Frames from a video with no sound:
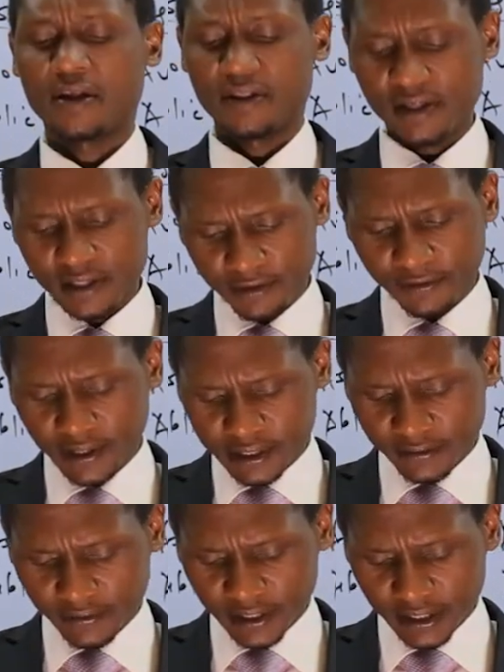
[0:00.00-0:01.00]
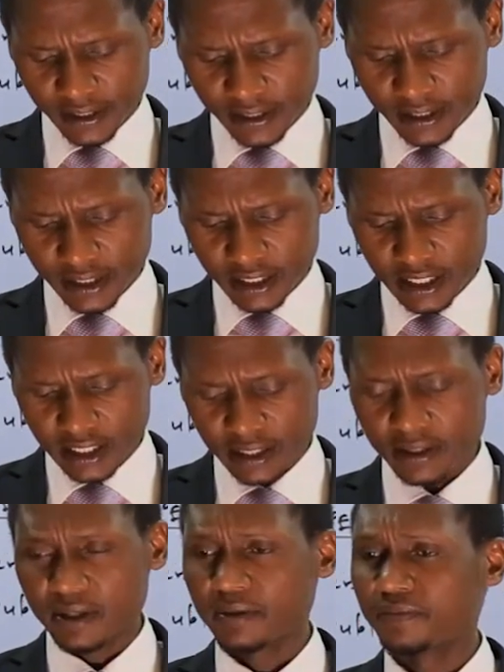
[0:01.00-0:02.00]
This effectively
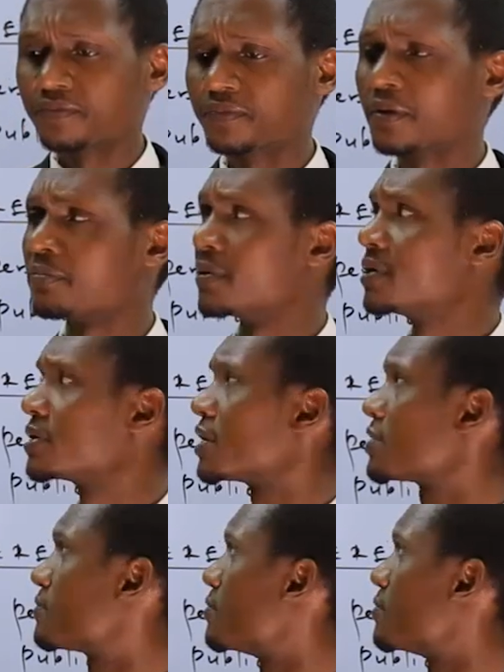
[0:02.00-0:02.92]
brings us